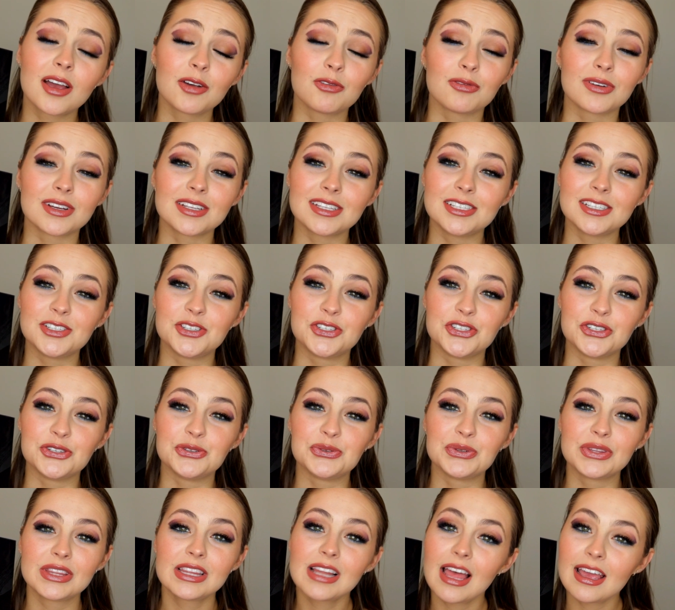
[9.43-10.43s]
I really
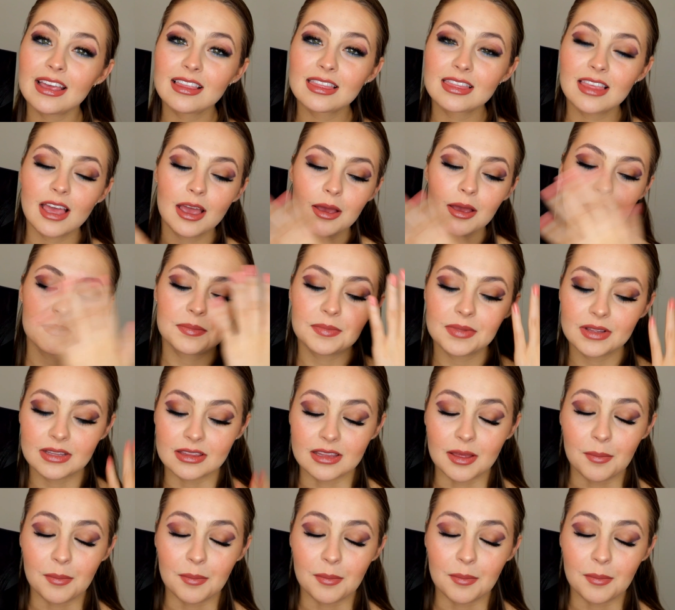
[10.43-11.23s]
do like them.